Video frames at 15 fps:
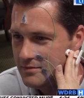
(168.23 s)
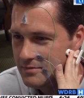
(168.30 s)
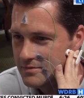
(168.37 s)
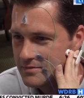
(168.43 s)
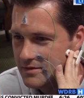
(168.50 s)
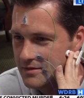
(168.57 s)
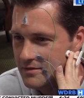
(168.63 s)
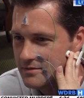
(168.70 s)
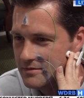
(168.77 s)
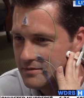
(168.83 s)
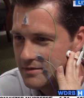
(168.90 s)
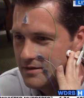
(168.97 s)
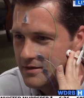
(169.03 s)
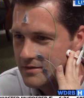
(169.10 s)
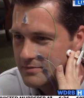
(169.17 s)
was
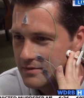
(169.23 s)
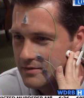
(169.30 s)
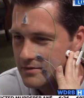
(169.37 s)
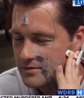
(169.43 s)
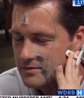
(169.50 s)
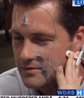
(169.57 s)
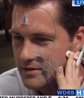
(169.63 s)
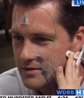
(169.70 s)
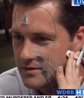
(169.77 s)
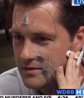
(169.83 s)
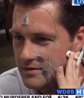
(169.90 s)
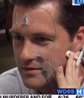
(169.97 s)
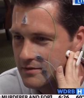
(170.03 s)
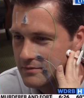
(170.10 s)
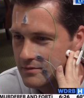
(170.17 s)
reacting the
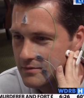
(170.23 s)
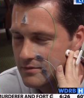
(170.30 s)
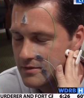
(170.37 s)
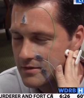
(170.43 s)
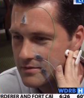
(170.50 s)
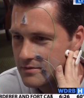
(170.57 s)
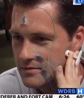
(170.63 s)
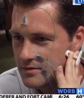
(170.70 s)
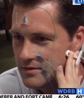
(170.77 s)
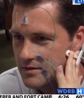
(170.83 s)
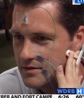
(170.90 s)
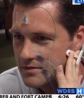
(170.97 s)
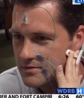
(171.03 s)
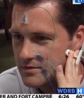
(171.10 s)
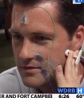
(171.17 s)
way we wanted to
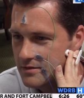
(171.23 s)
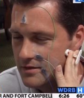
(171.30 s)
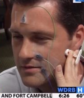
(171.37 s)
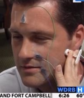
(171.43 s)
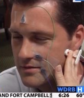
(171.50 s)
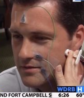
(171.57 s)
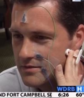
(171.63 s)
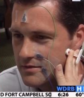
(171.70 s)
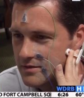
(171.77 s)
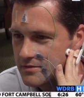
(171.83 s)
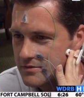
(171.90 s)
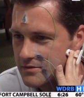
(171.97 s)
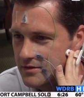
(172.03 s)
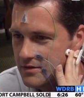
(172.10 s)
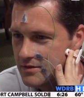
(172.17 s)
react. So
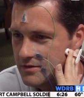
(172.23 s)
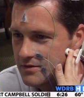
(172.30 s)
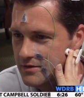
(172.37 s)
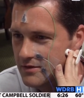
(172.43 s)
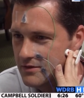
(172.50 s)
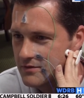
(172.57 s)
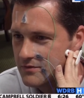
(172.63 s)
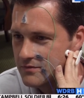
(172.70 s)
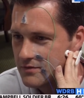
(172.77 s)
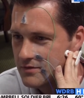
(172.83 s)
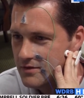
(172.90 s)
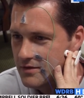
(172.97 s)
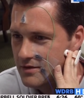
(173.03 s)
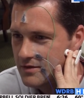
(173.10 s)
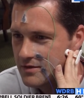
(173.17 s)
that's good for
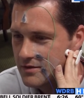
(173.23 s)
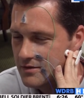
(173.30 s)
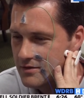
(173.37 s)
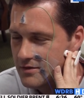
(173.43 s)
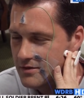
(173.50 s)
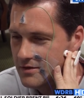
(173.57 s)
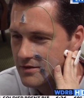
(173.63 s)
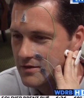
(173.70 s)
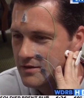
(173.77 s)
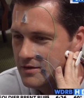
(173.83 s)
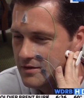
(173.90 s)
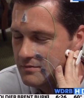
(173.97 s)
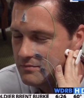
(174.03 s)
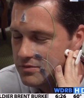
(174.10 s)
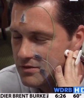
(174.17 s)
the audio
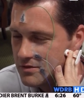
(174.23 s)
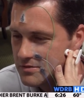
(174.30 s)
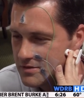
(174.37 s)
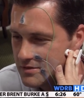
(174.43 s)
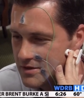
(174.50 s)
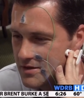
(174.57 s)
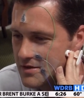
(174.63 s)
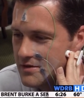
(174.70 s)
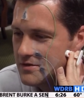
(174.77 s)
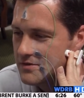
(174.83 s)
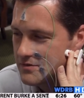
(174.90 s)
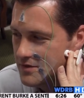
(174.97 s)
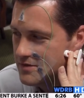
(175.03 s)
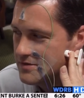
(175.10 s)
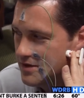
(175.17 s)
impulses.
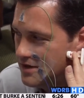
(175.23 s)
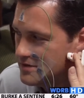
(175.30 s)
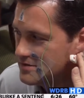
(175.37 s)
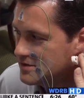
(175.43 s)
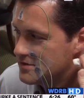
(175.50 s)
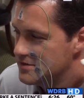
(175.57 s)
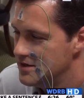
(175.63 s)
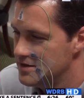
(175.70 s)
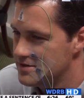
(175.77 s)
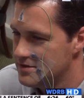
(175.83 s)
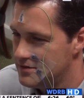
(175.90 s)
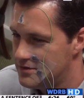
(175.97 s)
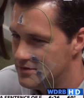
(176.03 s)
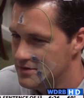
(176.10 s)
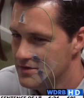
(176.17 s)
Fantastic. Thank
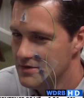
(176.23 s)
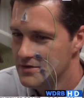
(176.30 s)
you.